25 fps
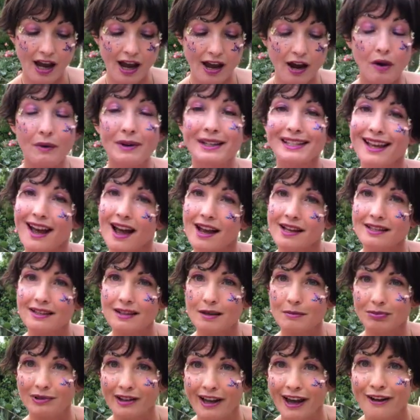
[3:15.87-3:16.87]
I always ask
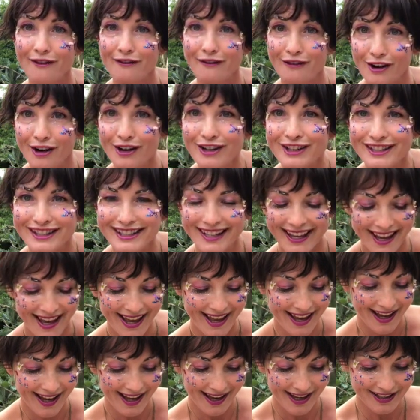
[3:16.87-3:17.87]
the plant first,
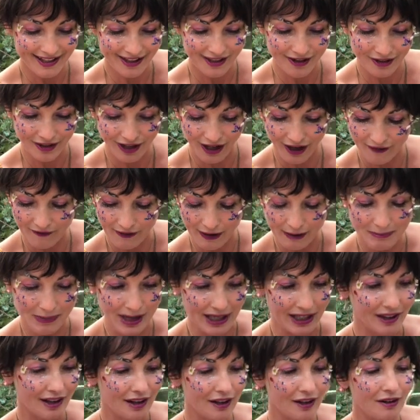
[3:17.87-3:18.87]
is it okay if I
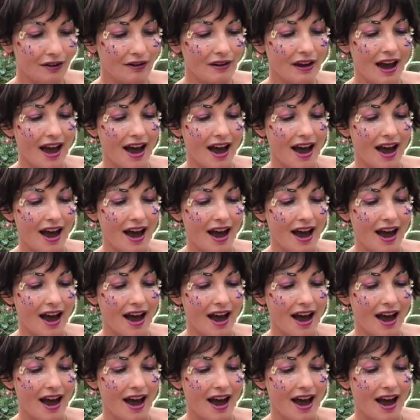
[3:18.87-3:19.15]
pick you?